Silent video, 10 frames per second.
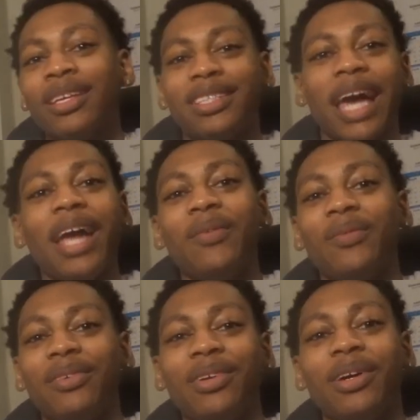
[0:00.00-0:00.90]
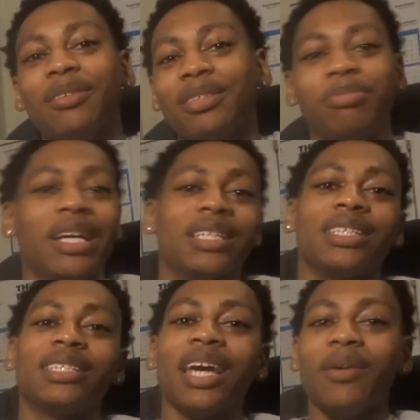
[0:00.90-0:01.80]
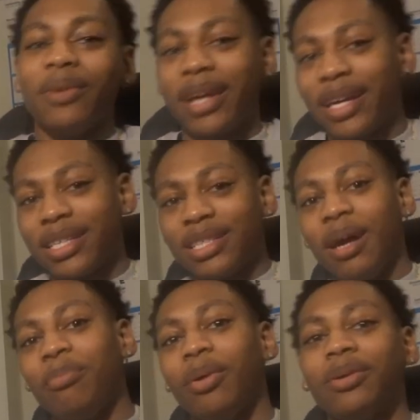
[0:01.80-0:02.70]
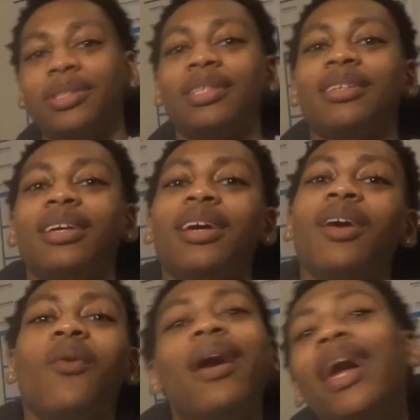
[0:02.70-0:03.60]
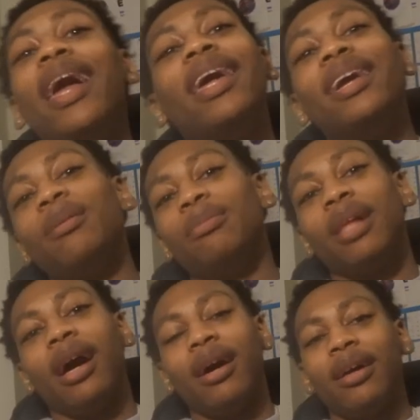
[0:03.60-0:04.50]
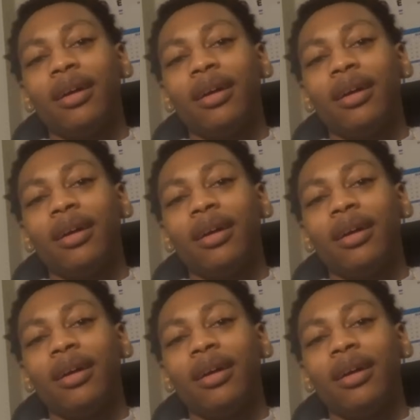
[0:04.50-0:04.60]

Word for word: same, you know, so basically same reactions I'm posting. Why they ain't getting blocked?